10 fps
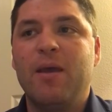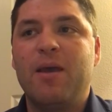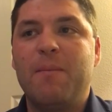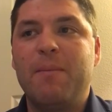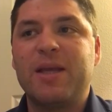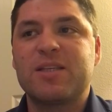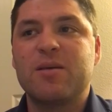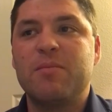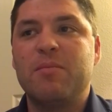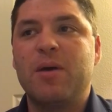It makes
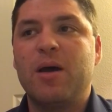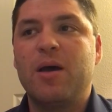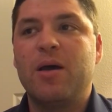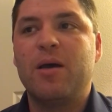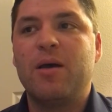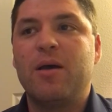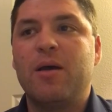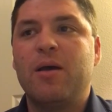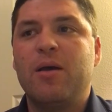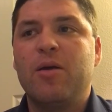them
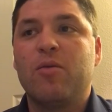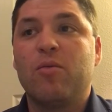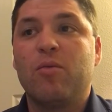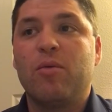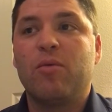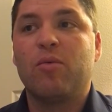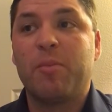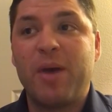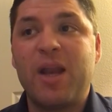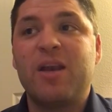
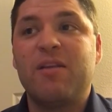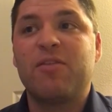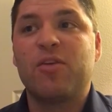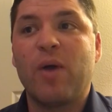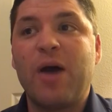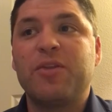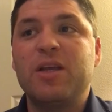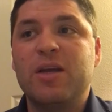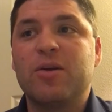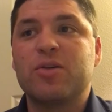repetitive throughout
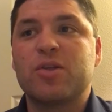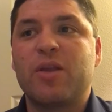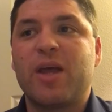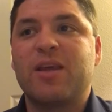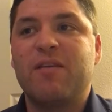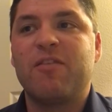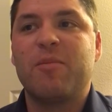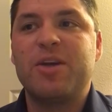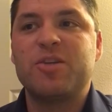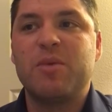the year so that the
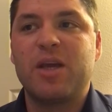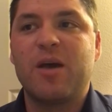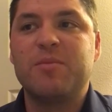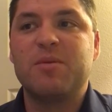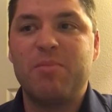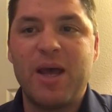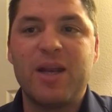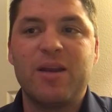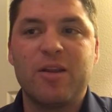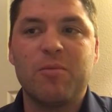information becomes
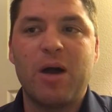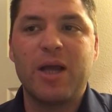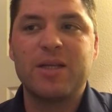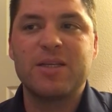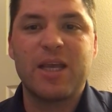embedded in their minds.